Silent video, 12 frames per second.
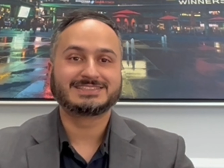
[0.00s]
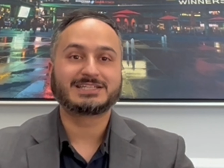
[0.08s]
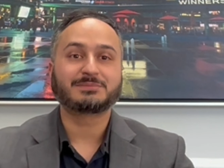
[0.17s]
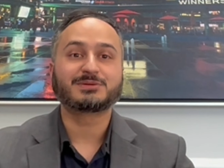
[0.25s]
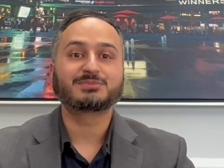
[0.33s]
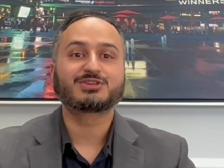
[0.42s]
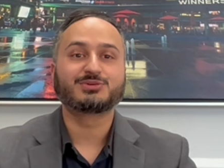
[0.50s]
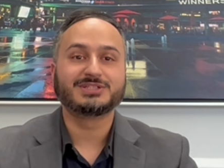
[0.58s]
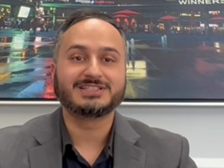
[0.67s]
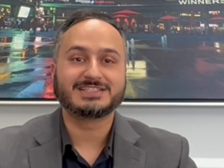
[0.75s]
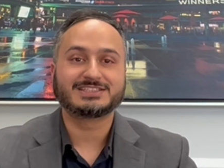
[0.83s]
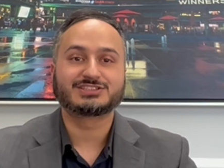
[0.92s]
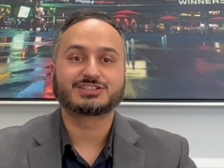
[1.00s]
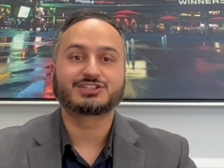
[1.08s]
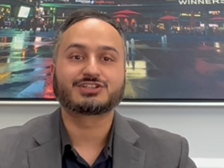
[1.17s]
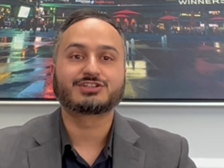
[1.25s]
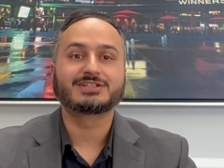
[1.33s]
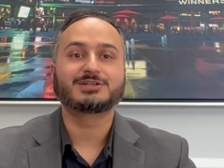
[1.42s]
Step number three is
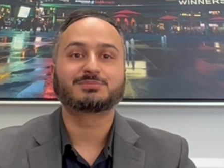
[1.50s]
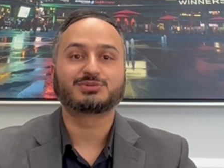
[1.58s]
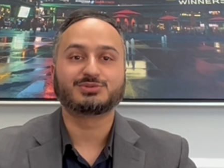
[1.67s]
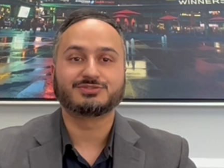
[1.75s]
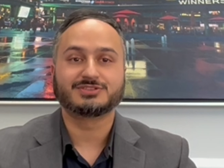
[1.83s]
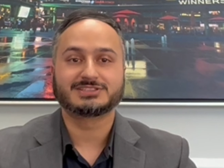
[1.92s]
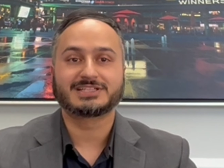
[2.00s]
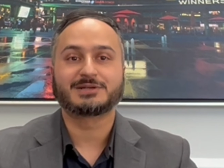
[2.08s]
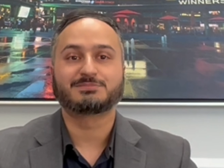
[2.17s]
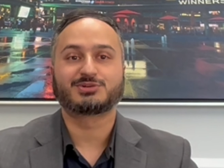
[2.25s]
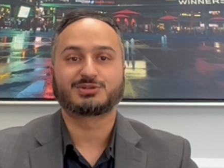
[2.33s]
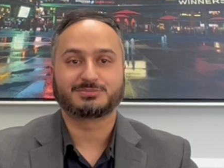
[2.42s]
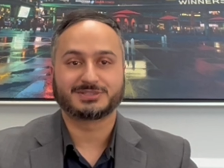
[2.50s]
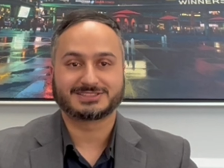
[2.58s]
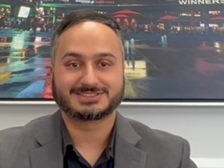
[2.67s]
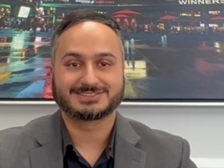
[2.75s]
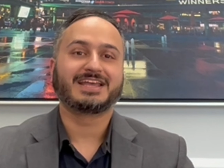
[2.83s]
securing approvals and permits.